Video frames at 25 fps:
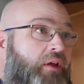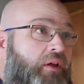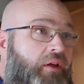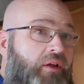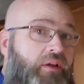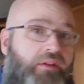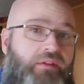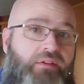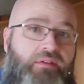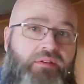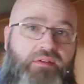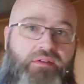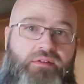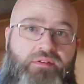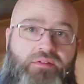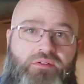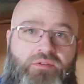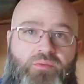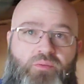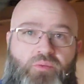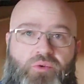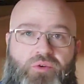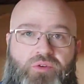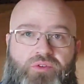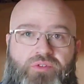See
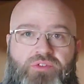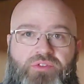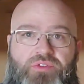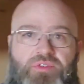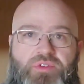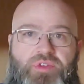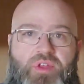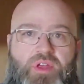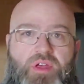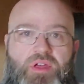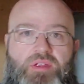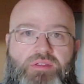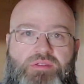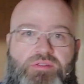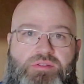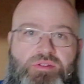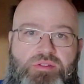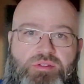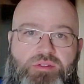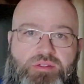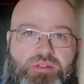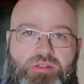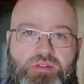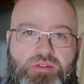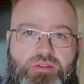some more studs